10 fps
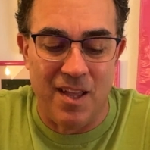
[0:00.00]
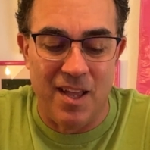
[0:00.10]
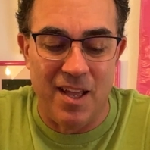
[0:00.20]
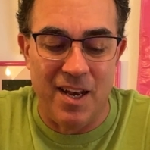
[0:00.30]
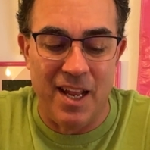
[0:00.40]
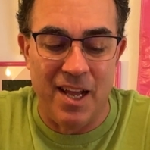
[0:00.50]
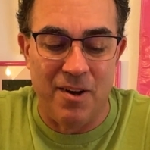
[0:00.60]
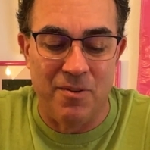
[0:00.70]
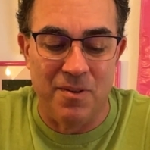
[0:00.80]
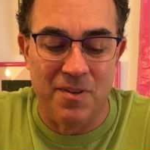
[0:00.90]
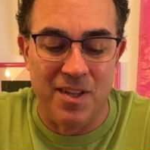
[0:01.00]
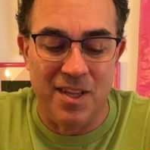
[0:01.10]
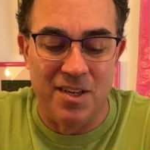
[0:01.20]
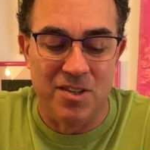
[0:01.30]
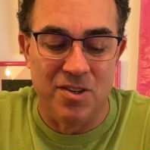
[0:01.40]
and now
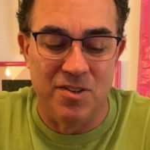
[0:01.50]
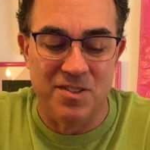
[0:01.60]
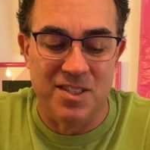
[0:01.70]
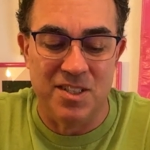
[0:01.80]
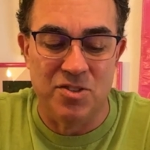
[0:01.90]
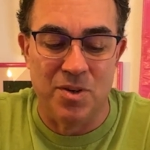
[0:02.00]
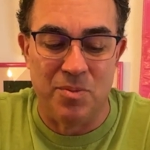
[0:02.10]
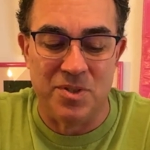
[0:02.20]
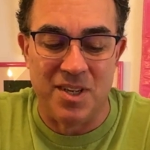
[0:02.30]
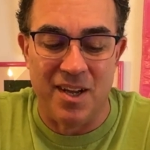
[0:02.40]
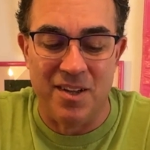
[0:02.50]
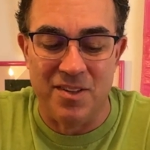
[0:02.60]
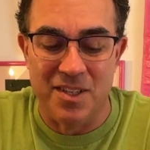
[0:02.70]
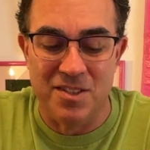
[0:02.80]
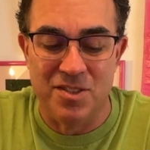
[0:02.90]
it turns this triple tile
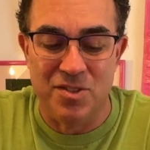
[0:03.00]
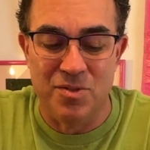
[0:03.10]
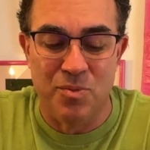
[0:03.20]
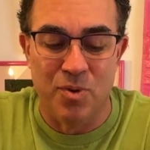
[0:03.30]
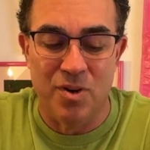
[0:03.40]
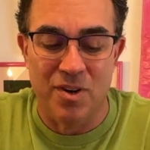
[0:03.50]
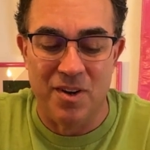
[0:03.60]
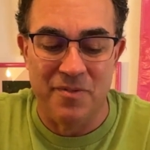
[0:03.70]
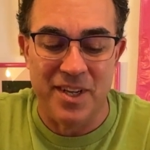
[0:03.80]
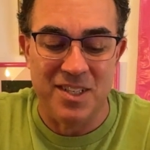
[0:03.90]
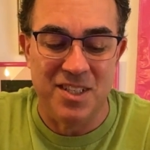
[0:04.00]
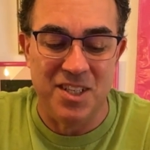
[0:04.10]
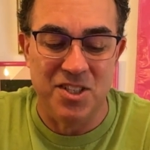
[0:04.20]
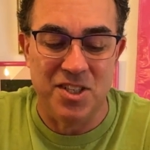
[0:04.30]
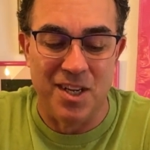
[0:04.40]
into more of a T
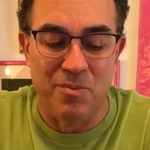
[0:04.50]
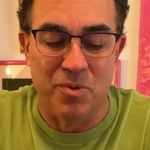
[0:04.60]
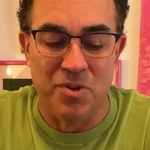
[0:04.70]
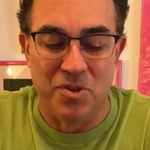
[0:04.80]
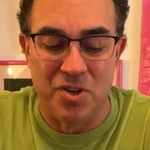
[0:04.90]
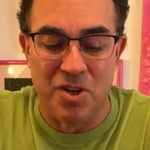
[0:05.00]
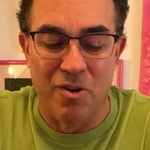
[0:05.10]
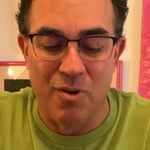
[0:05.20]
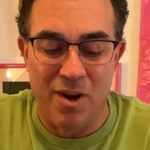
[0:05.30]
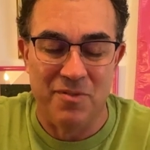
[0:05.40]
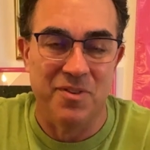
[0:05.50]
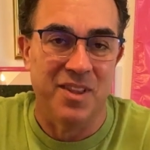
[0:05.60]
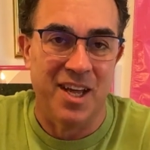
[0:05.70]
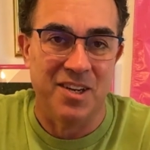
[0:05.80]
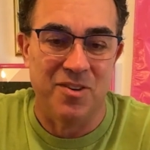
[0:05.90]
shape where you could go off in
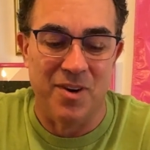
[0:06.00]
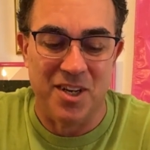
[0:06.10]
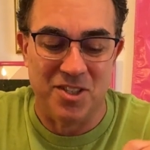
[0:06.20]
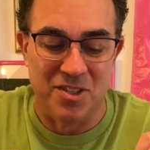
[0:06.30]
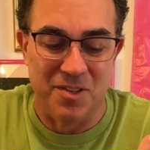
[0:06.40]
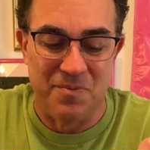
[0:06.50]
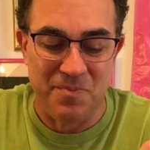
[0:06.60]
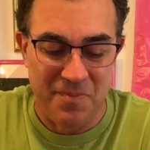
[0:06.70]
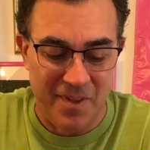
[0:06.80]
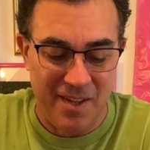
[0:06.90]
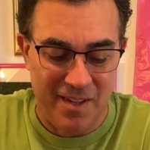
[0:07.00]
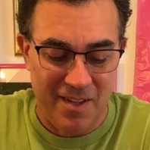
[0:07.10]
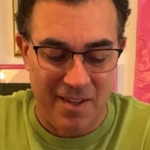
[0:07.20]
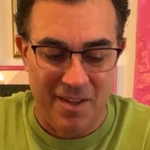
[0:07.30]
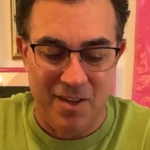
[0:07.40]
that direction.
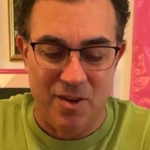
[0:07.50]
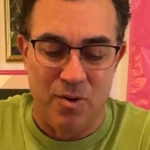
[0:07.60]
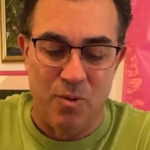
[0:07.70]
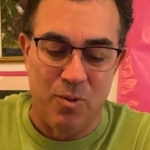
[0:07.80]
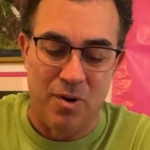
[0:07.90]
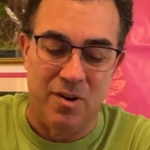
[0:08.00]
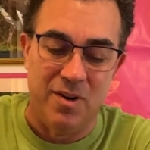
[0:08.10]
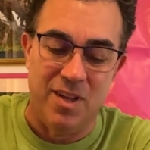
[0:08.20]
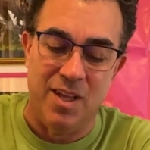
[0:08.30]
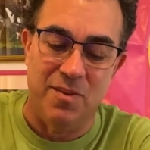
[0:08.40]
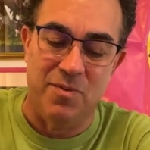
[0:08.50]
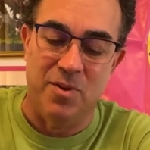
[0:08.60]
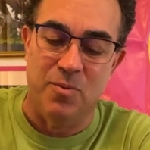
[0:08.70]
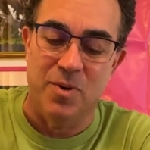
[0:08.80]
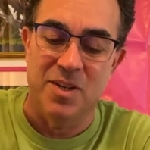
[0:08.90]
Or if it
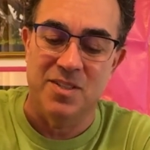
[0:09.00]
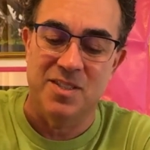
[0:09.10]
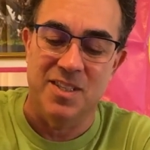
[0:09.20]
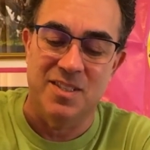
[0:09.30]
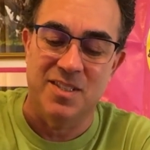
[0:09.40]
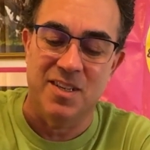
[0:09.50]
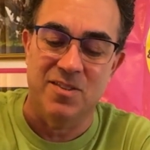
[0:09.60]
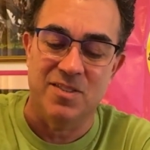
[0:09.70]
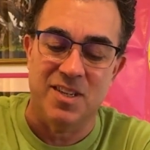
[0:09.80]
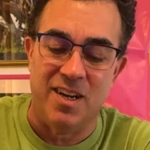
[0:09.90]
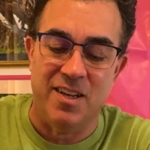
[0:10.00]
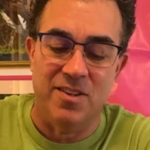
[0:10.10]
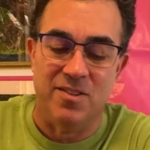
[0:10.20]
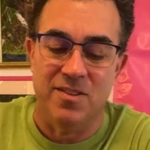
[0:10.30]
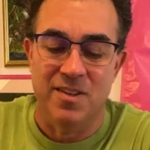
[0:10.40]
was the single
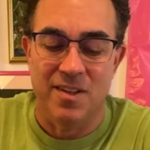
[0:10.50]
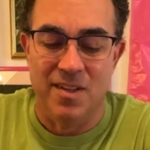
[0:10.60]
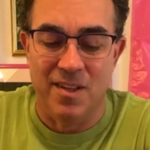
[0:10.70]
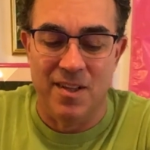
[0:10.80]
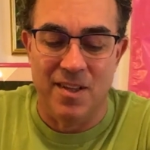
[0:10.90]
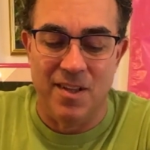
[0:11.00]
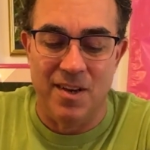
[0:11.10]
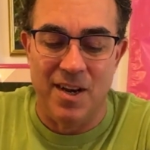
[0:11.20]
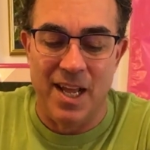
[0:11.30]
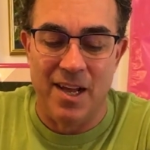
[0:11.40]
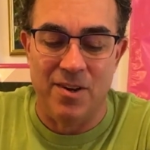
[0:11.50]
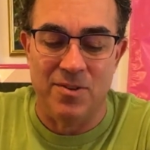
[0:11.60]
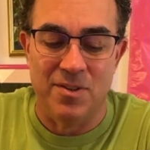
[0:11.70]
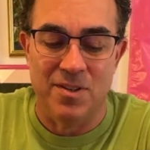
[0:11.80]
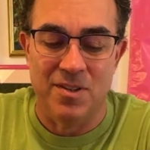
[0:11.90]
tile,
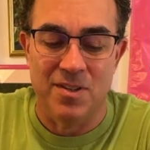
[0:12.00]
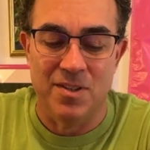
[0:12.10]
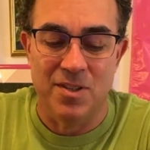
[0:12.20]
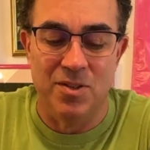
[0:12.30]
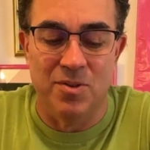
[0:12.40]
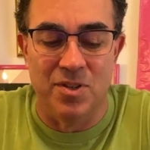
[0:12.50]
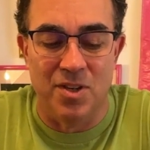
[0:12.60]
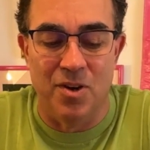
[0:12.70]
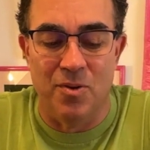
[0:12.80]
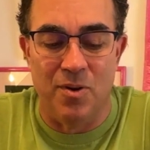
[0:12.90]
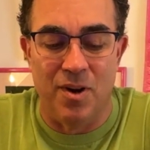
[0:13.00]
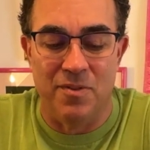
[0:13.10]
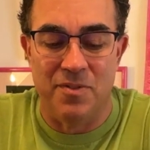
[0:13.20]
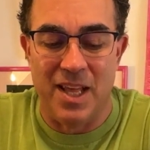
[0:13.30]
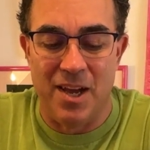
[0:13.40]
now you could go
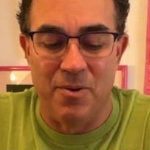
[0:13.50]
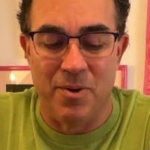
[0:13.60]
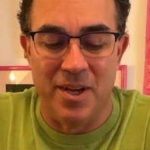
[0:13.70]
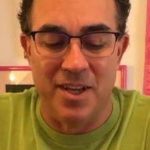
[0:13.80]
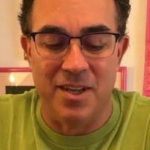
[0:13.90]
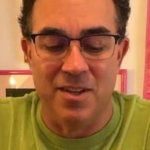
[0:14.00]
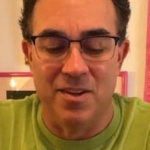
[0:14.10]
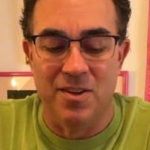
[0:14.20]
off that way